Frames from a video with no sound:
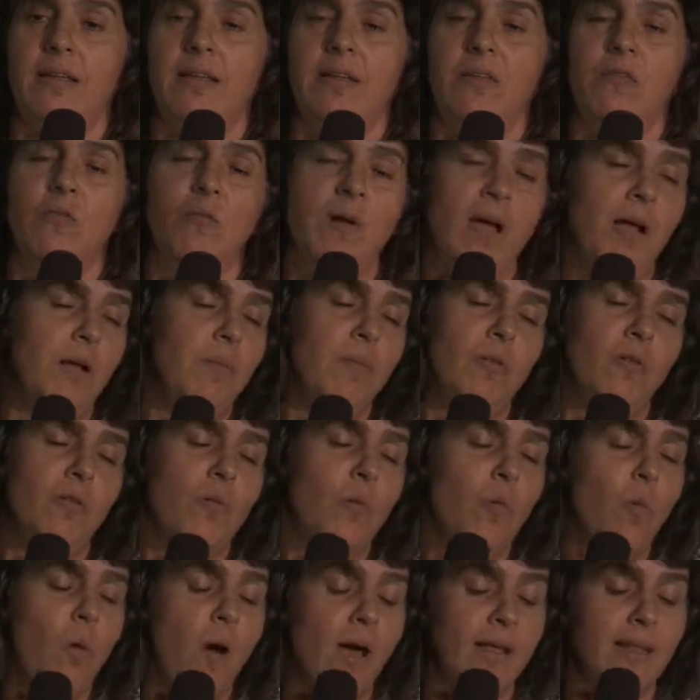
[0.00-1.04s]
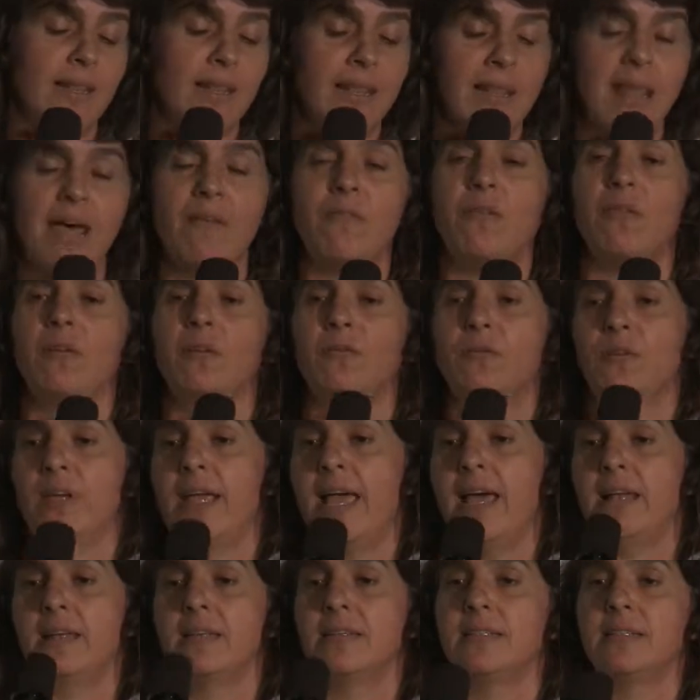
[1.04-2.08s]
realm or one level of
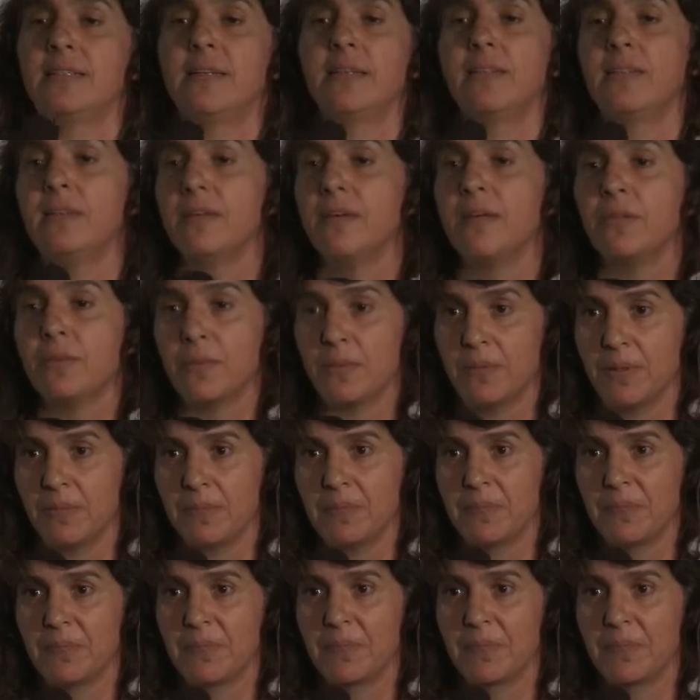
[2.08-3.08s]
reality and the other one.